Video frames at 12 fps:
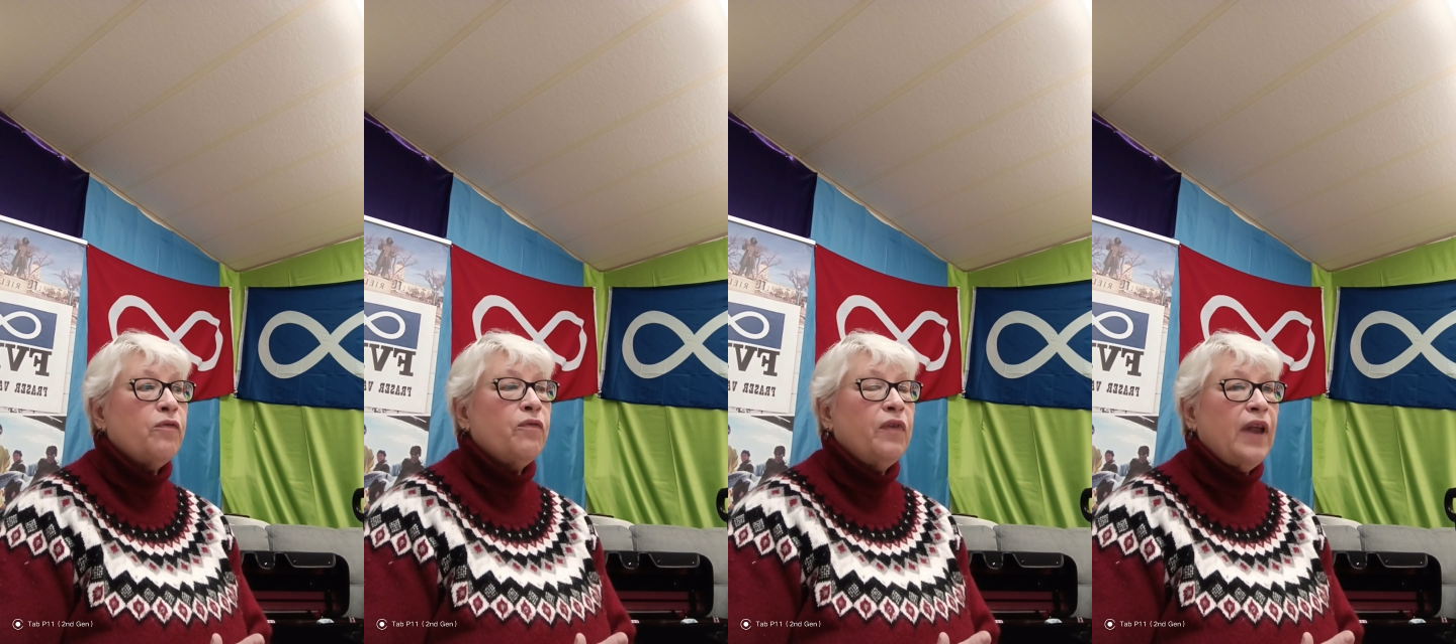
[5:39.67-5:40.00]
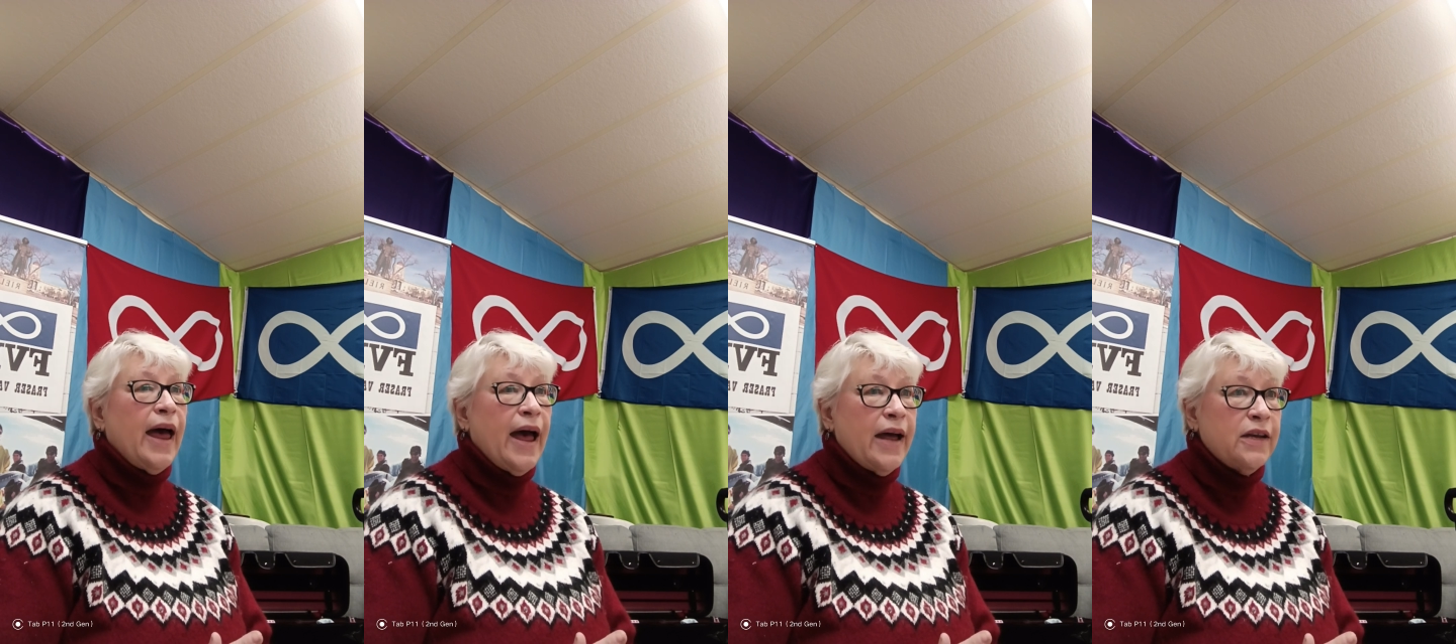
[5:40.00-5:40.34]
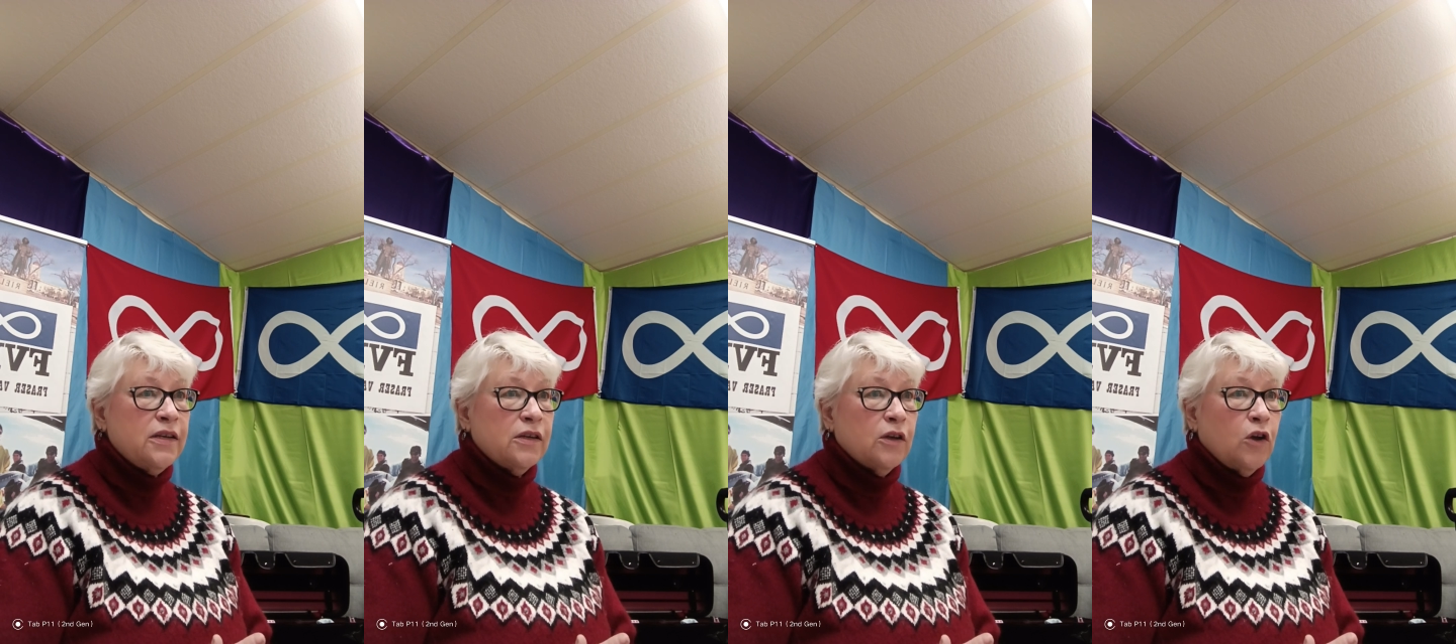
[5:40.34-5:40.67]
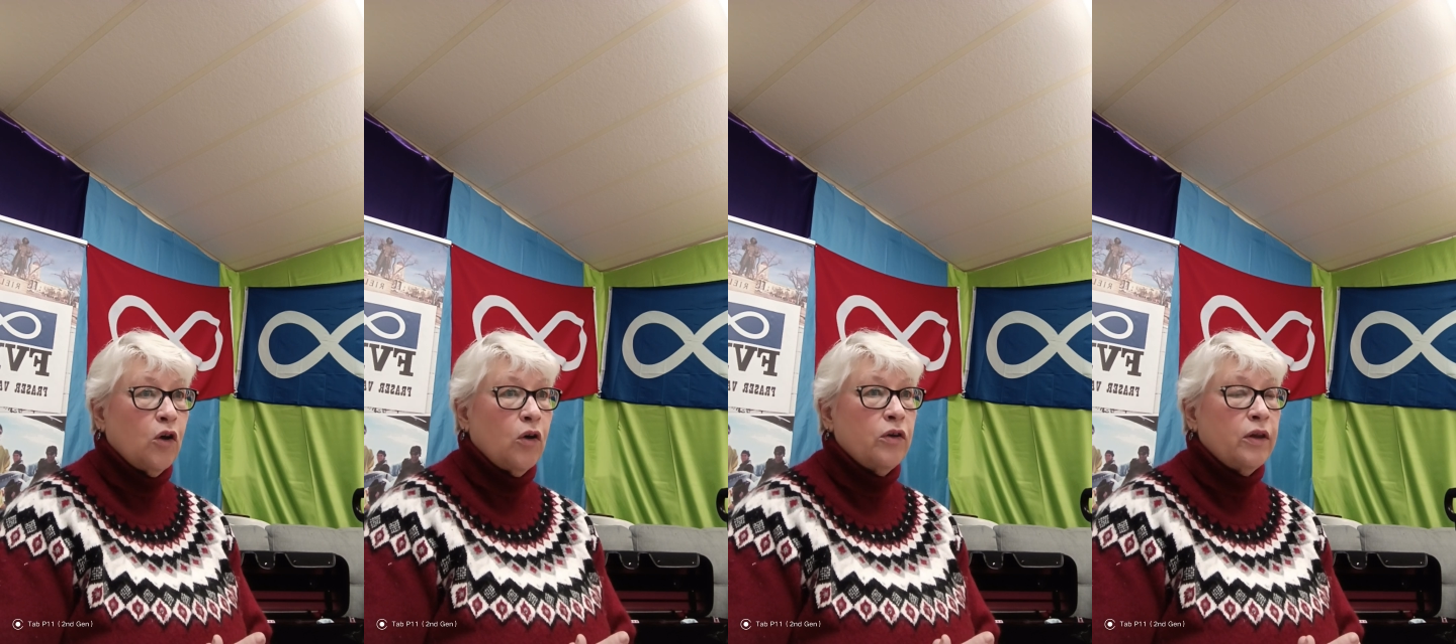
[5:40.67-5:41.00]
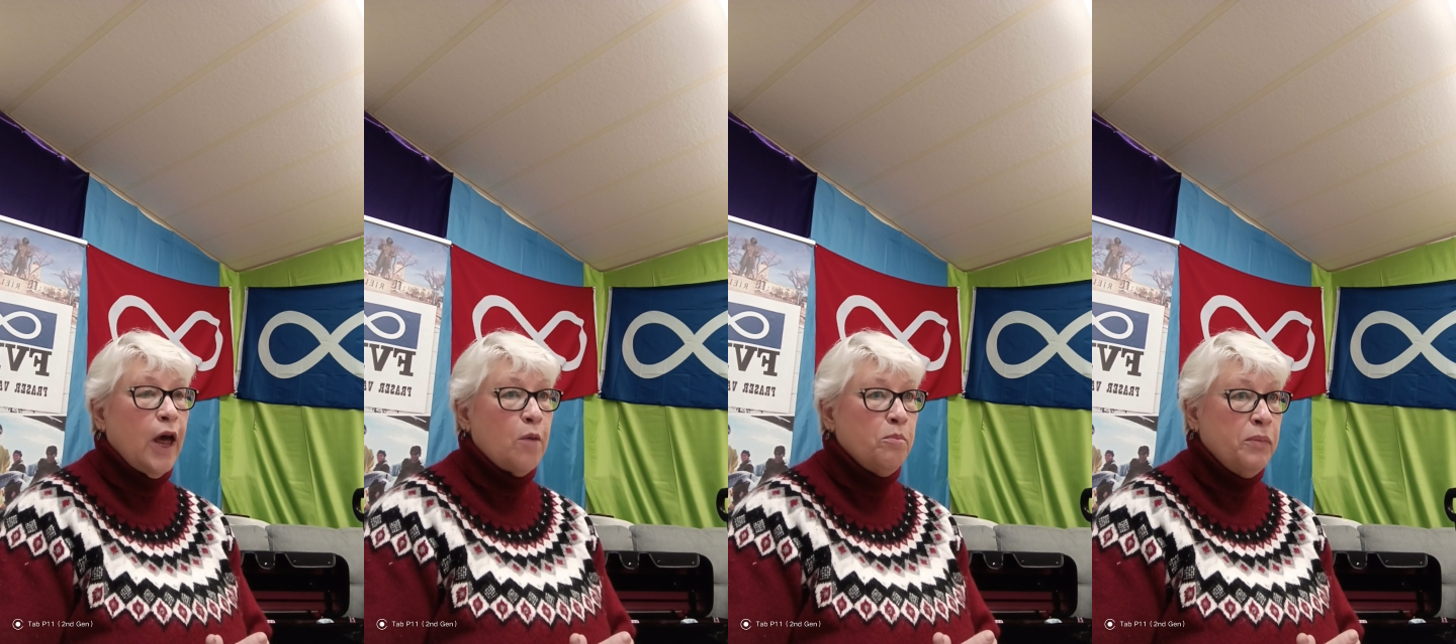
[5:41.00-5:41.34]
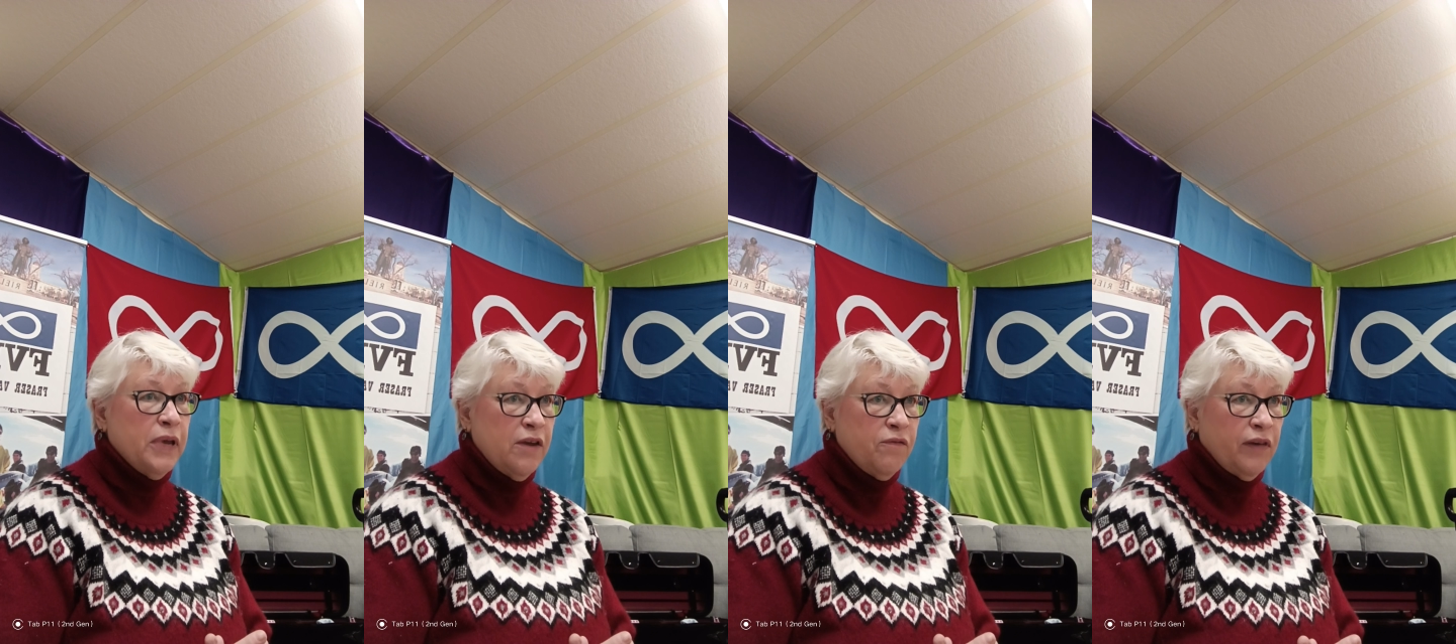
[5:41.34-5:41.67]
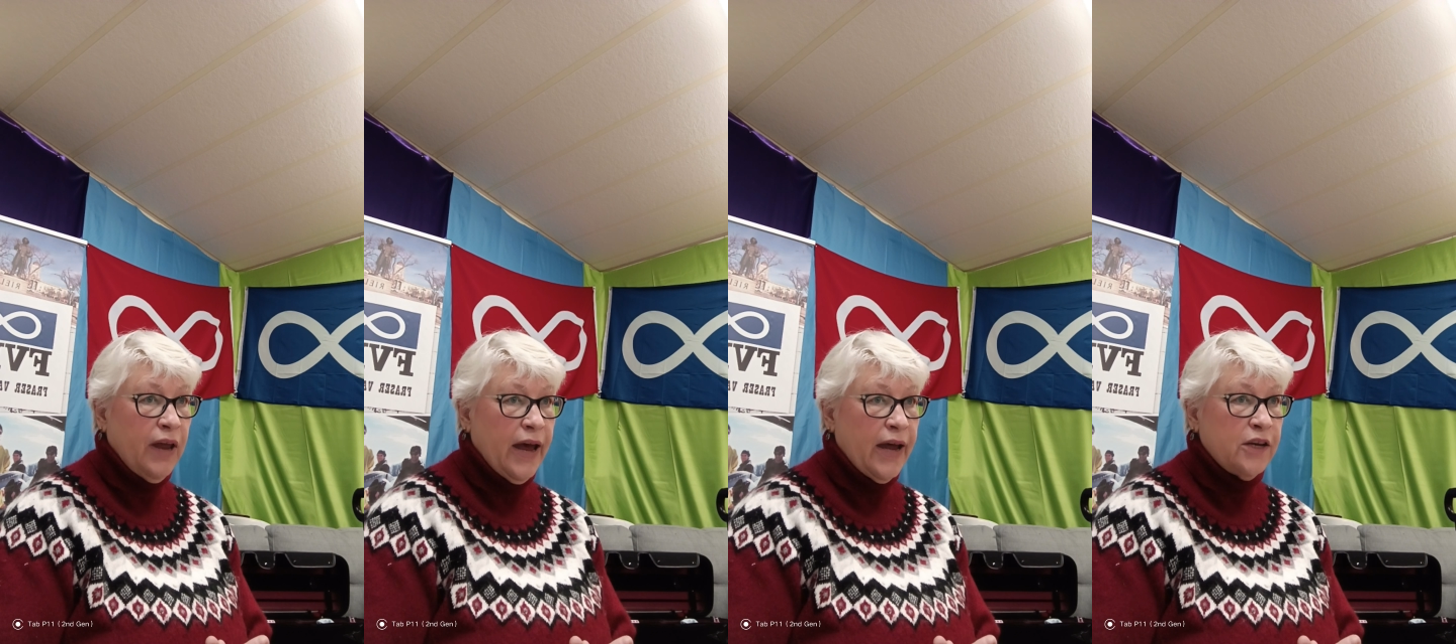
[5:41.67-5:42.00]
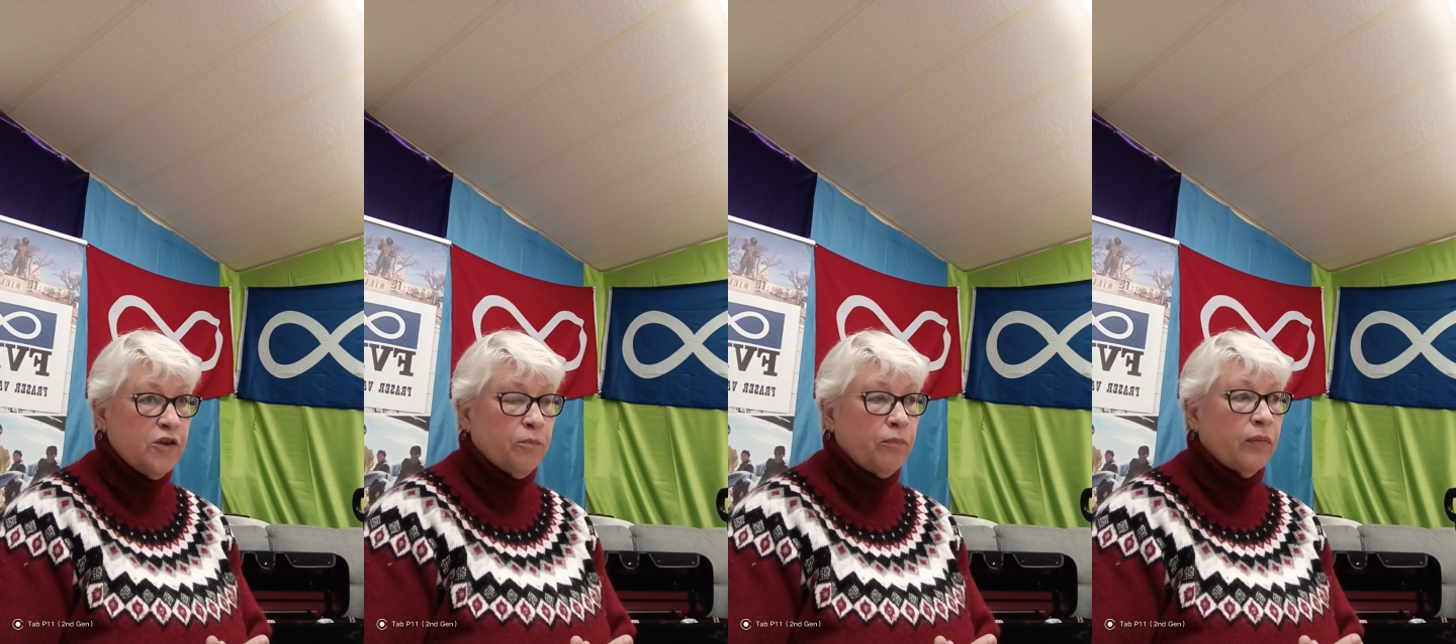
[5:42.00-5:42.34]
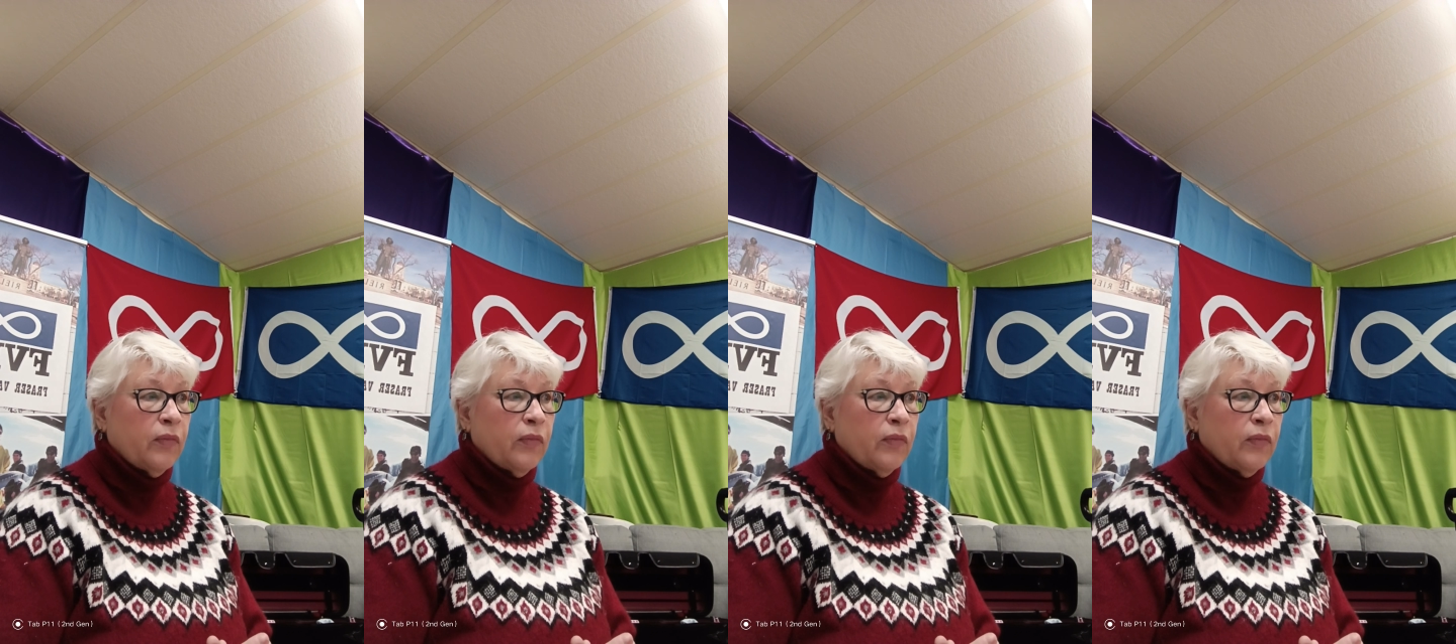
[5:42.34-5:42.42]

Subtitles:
flat, that B flat,